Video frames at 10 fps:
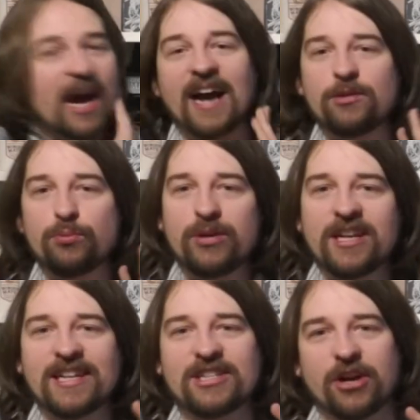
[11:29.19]
I
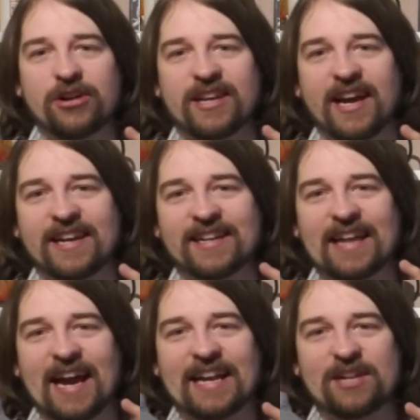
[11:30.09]
really don't get it,
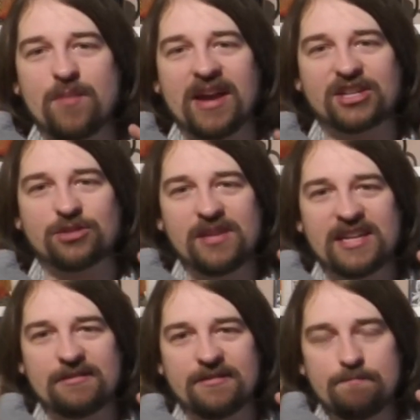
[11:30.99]
and it makes
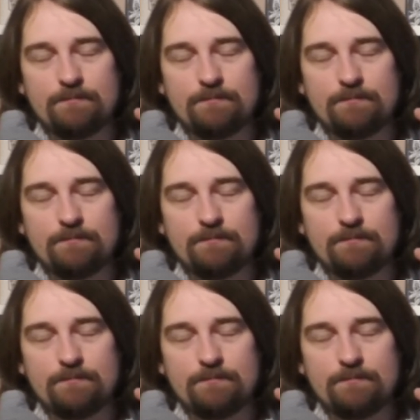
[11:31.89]
me